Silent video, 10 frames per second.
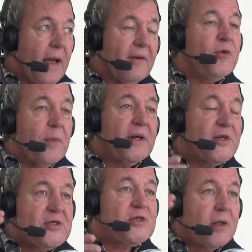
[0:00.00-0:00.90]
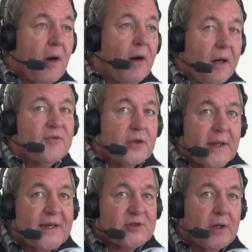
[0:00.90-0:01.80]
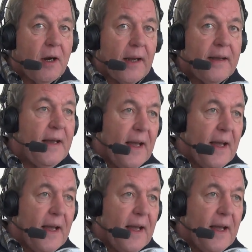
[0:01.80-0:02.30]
Everybody is in awe of the next guy,